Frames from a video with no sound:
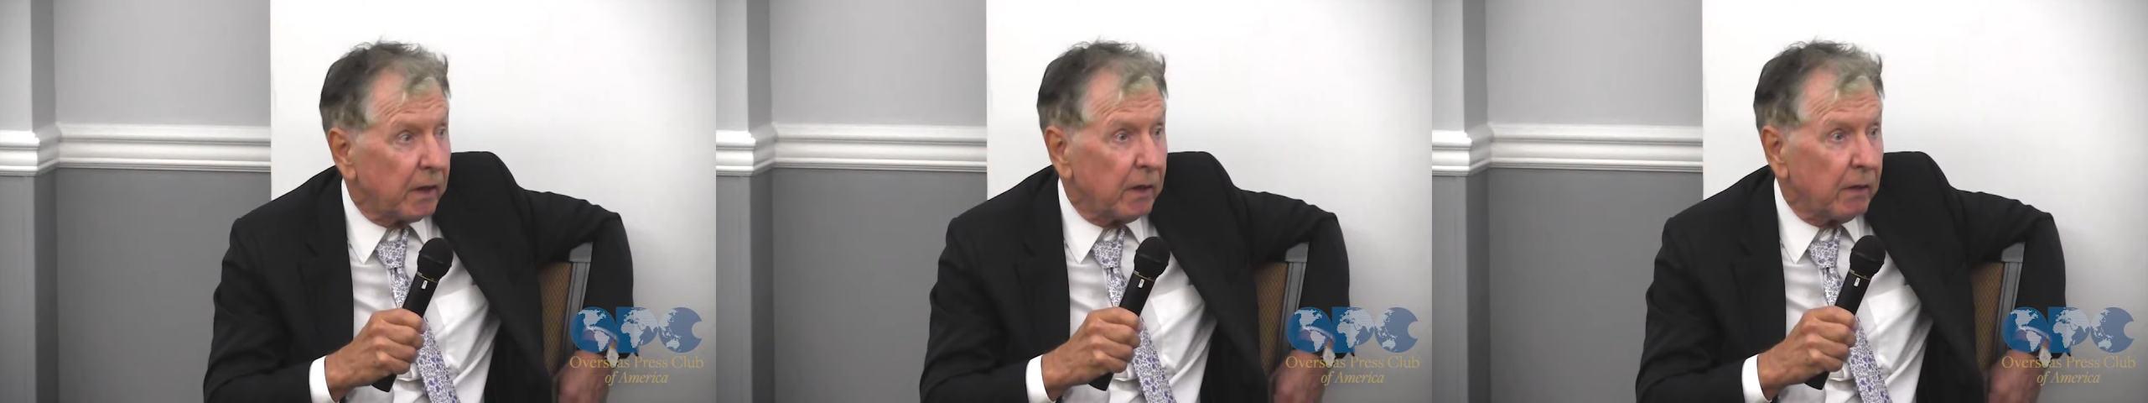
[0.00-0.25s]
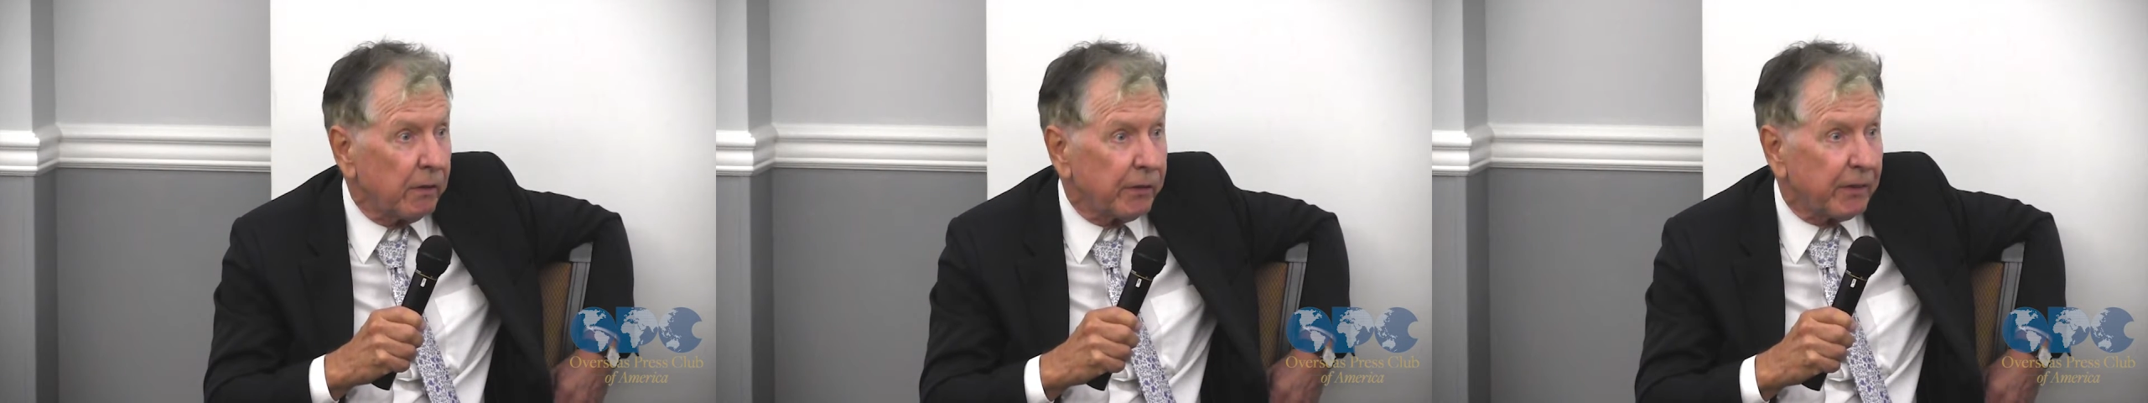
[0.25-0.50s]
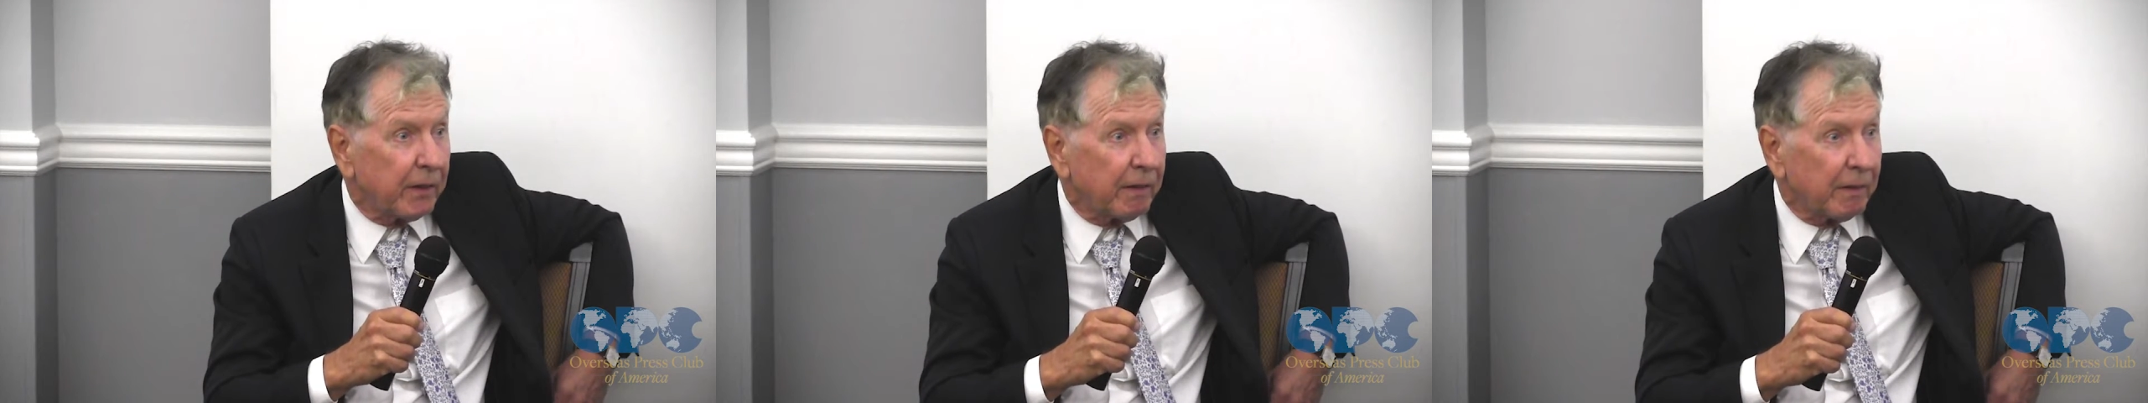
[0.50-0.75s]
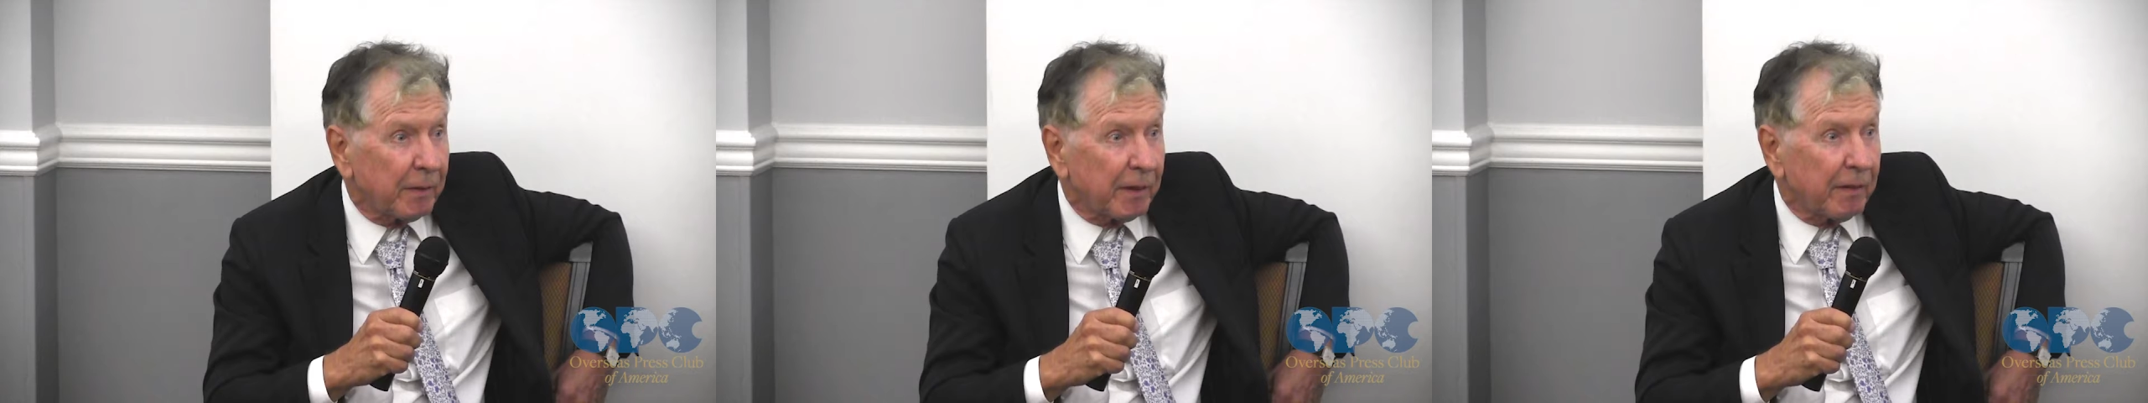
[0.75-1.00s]
girls
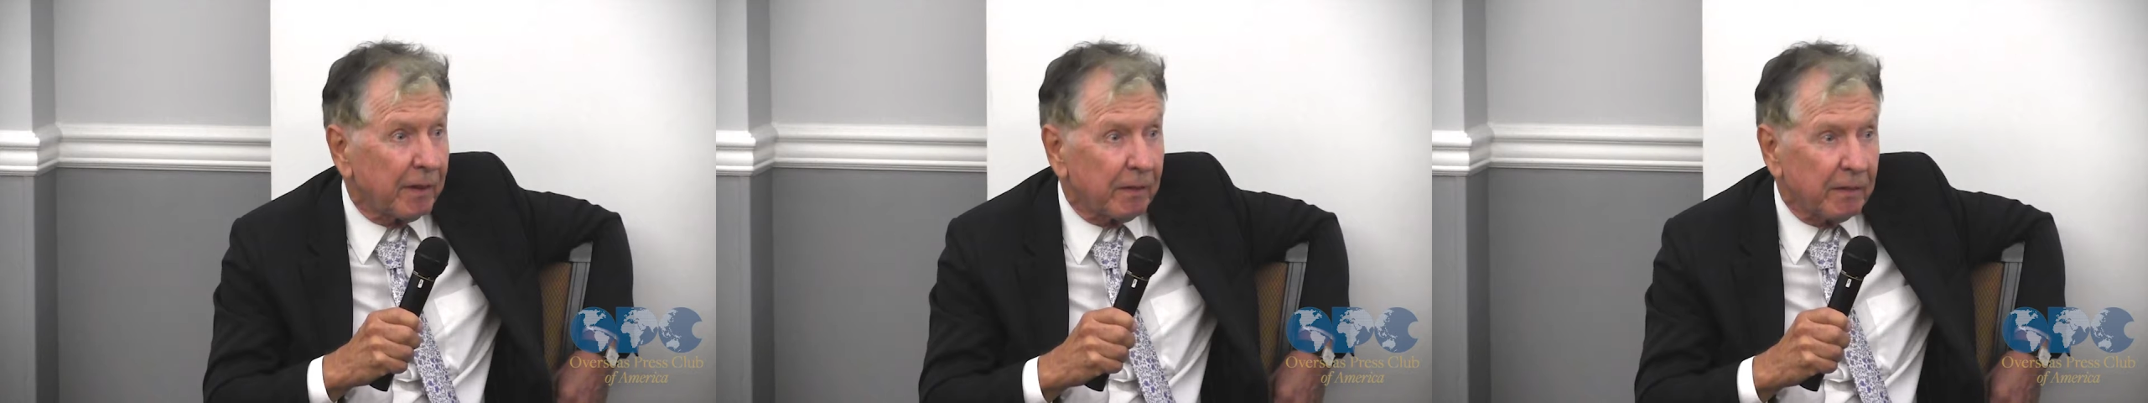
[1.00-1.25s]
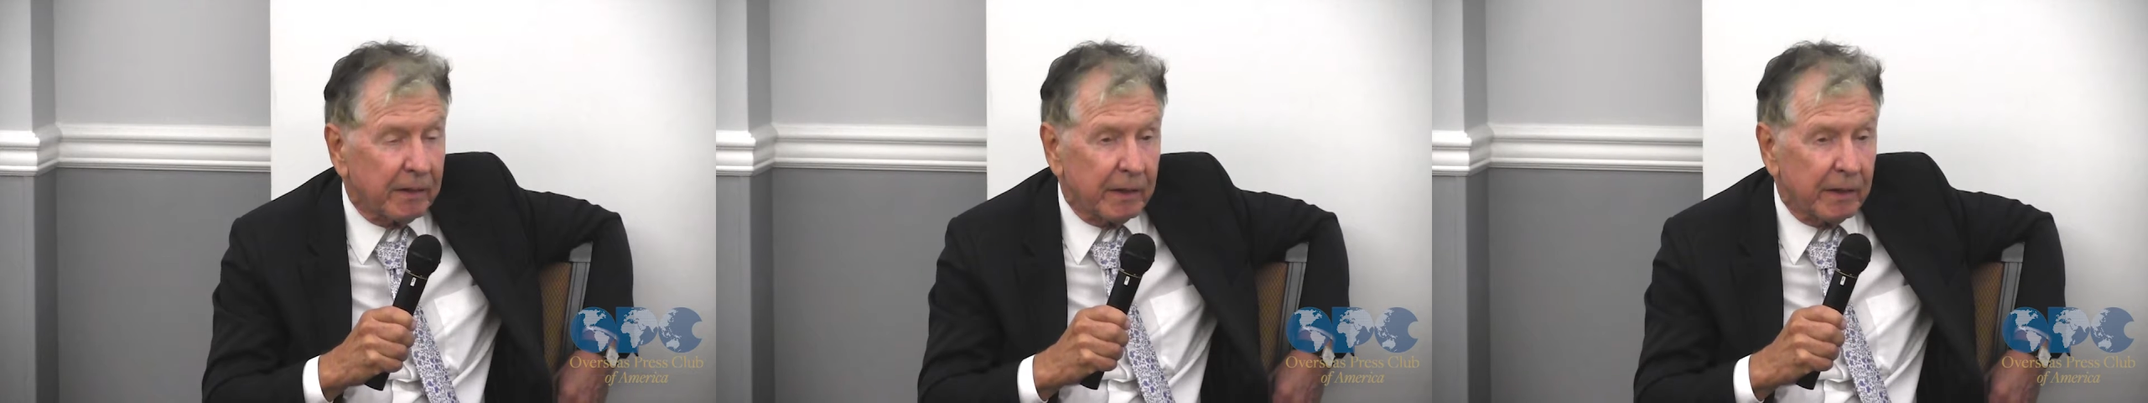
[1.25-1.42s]
are